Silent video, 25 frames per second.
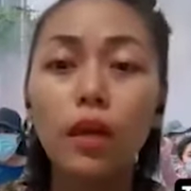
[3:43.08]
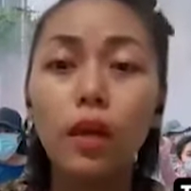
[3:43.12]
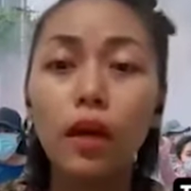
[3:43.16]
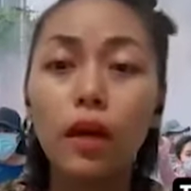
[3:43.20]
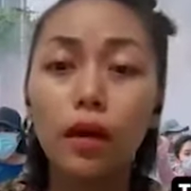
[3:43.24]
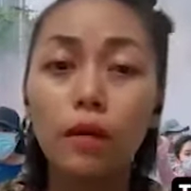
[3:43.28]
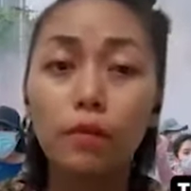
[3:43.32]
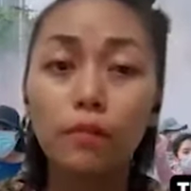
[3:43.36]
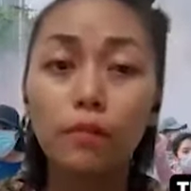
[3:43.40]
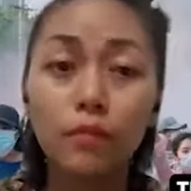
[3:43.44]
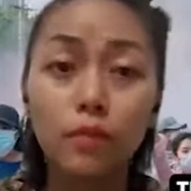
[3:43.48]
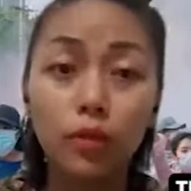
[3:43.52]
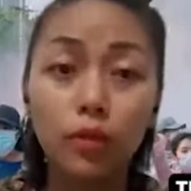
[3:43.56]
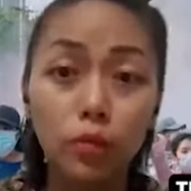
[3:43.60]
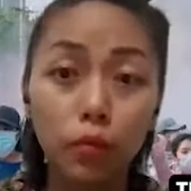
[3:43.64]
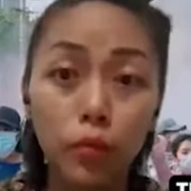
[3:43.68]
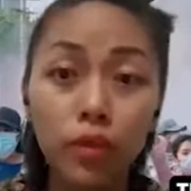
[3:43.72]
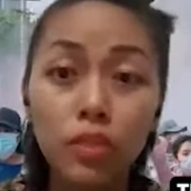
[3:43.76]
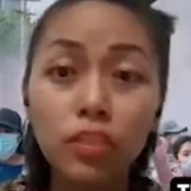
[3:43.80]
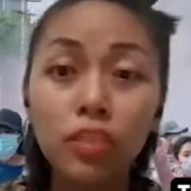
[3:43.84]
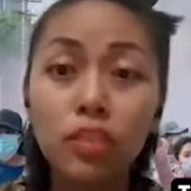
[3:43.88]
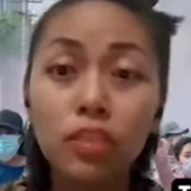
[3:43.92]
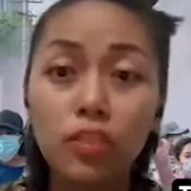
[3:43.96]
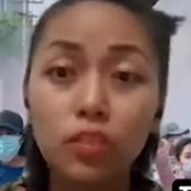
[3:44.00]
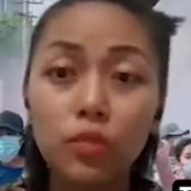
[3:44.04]
The
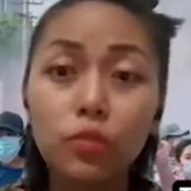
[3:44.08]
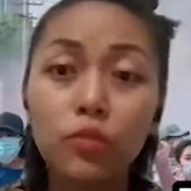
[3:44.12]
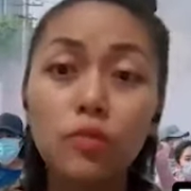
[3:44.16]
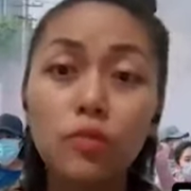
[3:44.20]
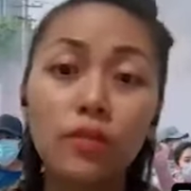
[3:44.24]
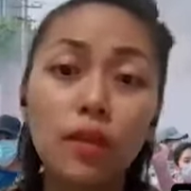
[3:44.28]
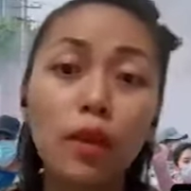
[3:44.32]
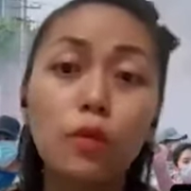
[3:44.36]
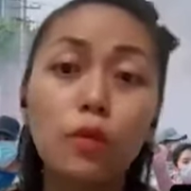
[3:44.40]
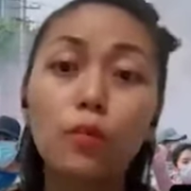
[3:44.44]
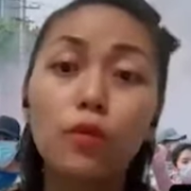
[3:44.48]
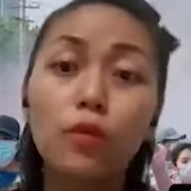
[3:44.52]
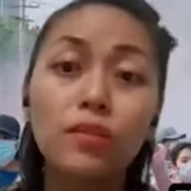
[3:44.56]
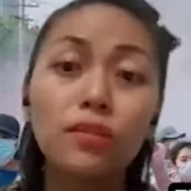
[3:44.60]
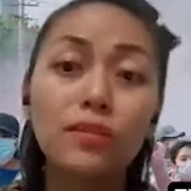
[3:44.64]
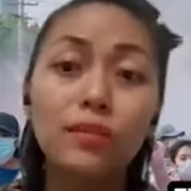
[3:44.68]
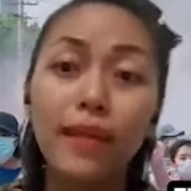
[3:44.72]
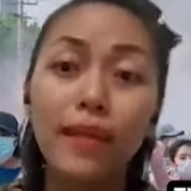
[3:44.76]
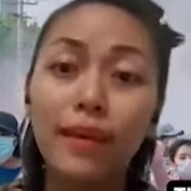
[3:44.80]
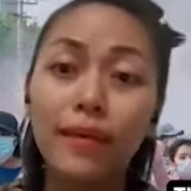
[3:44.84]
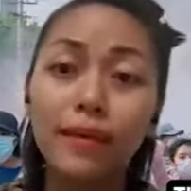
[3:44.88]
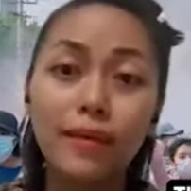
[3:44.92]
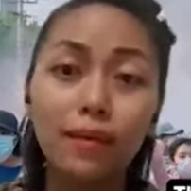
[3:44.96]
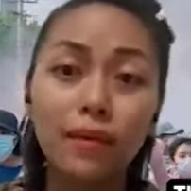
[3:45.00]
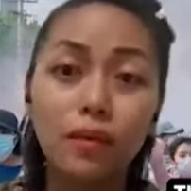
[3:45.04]
Rohingya genocide was
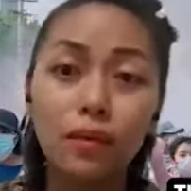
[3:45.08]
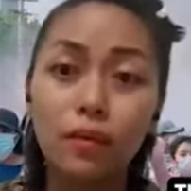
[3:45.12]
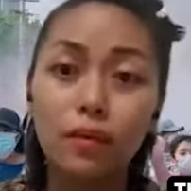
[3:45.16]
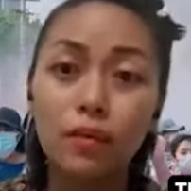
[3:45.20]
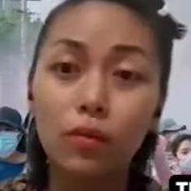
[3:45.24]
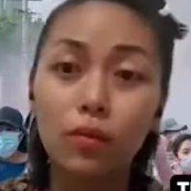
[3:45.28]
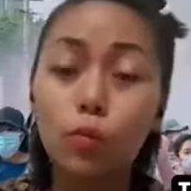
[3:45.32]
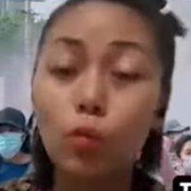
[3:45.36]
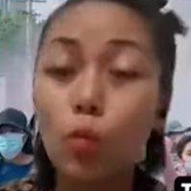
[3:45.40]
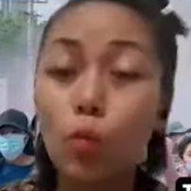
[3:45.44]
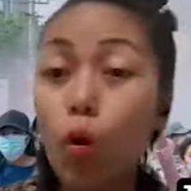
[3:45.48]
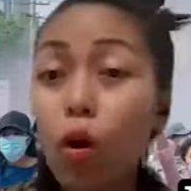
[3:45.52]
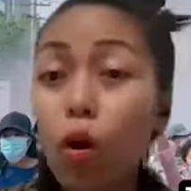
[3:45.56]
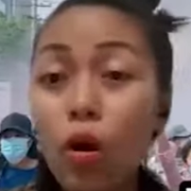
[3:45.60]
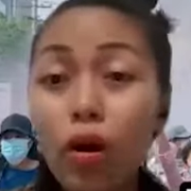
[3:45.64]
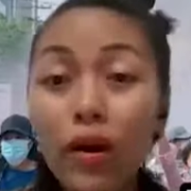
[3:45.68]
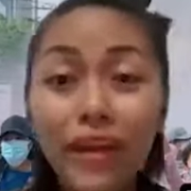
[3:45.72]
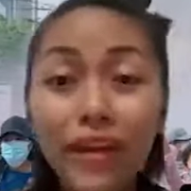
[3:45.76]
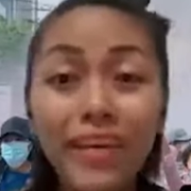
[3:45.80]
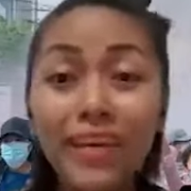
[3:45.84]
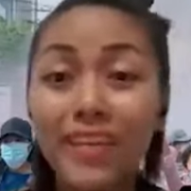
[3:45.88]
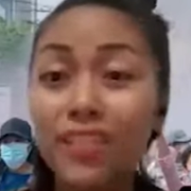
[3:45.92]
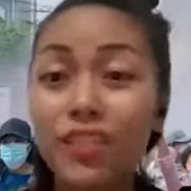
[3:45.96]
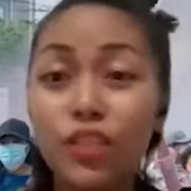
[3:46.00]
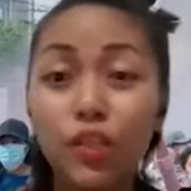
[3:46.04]
like a
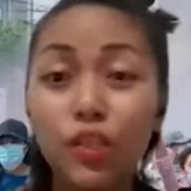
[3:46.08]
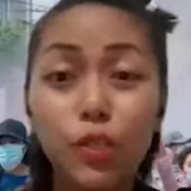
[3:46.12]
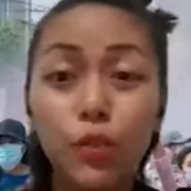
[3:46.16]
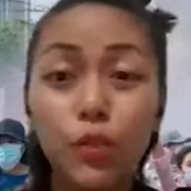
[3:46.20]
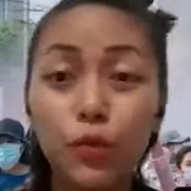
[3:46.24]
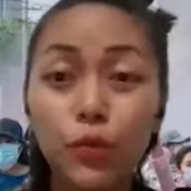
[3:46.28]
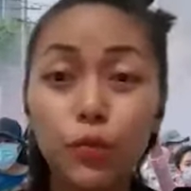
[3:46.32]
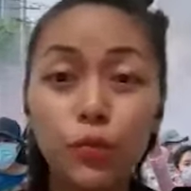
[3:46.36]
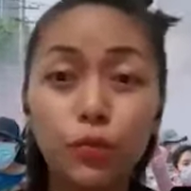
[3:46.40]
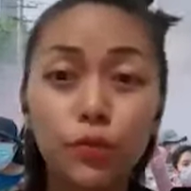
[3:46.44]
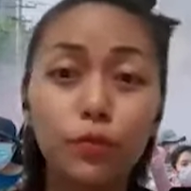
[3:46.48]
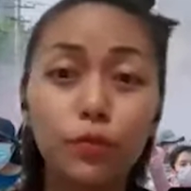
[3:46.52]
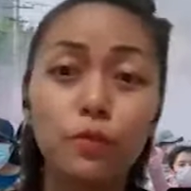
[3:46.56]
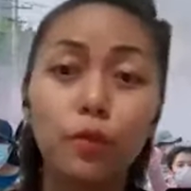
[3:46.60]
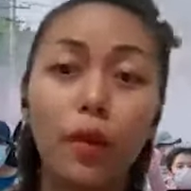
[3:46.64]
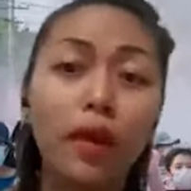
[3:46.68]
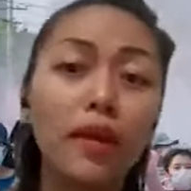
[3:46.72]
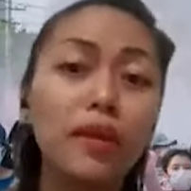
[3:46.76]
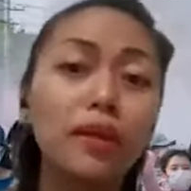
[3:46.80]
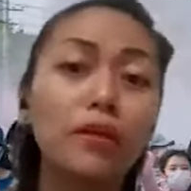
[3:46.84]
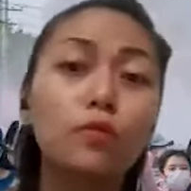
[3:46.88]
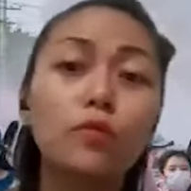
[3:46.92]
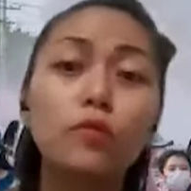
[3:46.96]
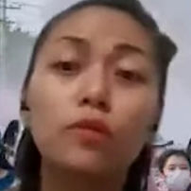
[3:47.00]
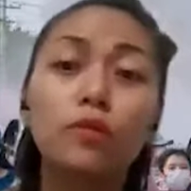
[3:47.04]
war hit news,
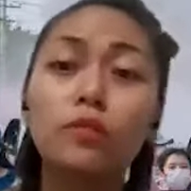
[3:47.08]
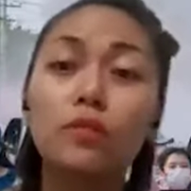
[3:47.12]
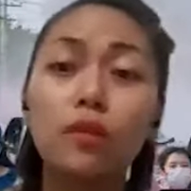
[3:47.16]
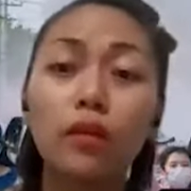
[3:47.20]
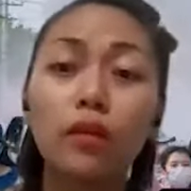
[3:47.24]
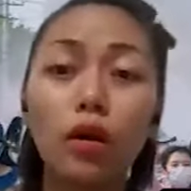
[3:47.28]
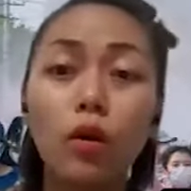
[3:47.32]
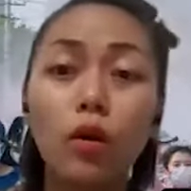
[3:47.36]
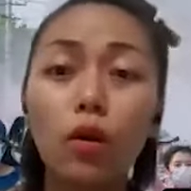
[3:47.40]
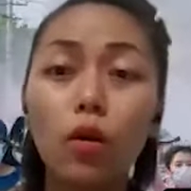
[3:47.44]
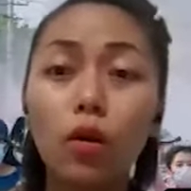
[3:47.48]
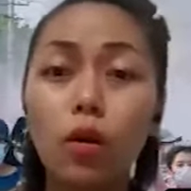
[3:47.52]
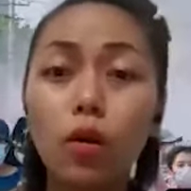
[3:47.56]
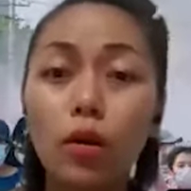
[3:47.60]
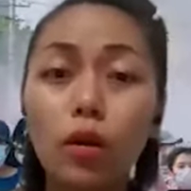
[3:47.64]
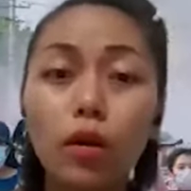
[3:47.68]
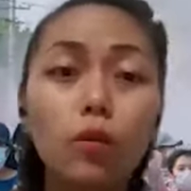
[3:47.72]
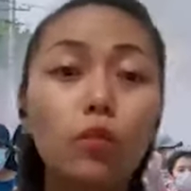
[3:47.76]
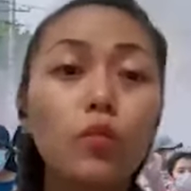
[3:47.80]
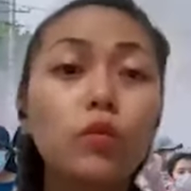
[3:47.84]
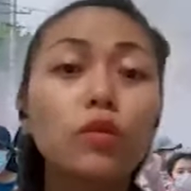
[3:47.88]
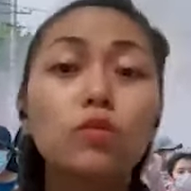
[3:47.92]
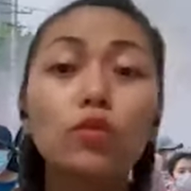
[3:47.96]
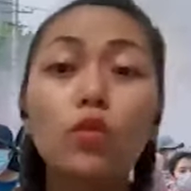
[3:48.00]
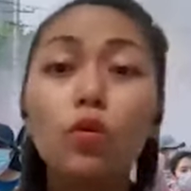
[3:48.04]
right? It was
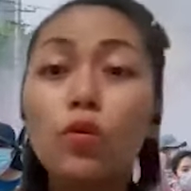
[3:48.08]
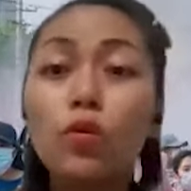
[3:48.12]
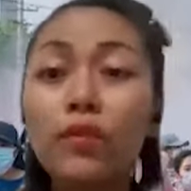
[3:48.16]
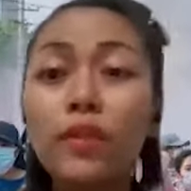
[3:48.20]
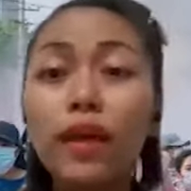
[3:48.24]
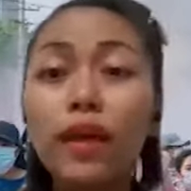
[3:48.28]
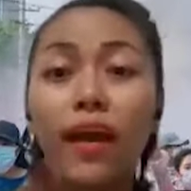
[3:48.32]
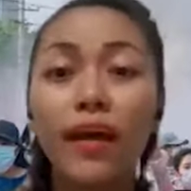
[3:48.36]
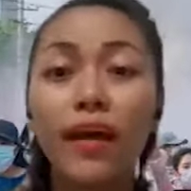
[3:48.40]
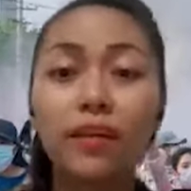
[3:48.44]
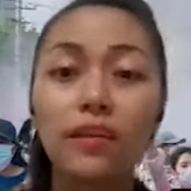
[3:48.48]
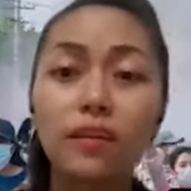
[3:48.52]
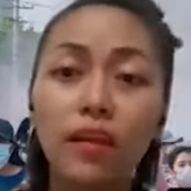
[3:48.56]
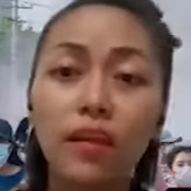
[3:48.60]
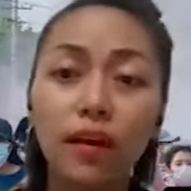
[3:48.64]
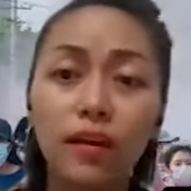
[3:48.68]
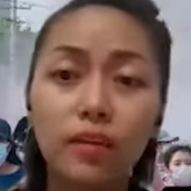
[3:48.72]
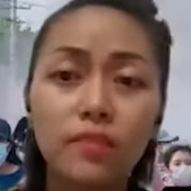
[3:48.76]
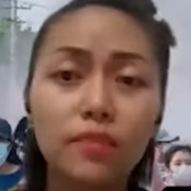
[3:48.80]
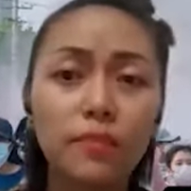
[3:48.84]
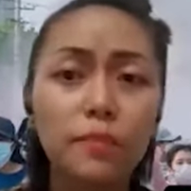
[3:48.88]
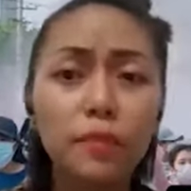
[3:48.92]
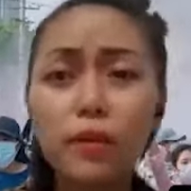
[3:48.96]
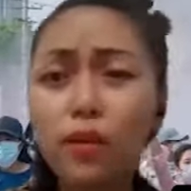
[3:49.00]
on the headlines.